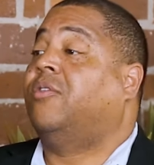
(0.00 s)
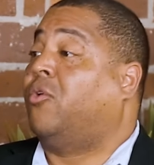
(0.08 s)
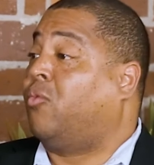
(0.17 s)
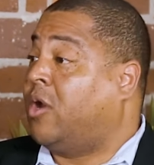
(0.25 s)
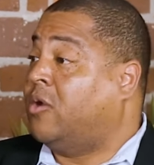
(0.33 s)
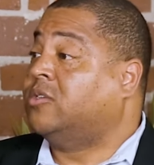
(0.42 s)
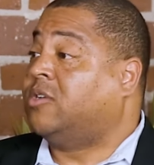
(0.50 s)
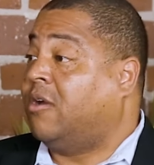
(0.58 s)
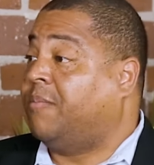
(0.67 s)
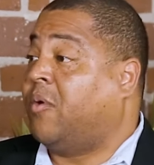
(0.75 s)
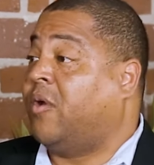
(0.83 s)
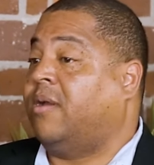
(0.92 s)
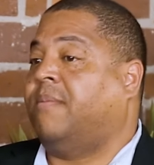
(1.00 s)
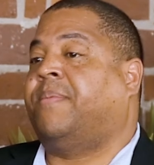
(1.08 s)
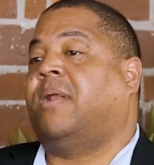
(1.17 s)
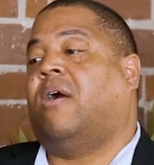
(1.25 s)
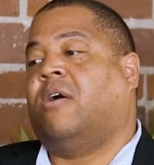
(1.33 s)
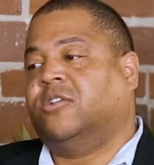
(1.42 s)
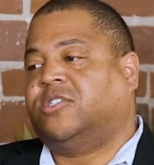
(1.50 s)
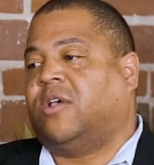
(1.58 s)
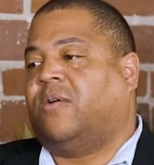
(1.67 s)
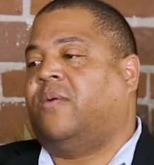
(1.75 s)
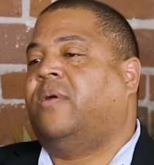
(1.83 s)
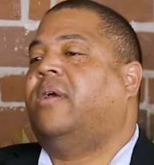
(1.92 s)
The roads are important. But
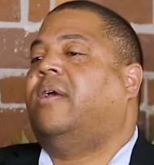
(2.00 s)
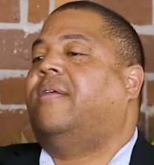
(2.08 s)
also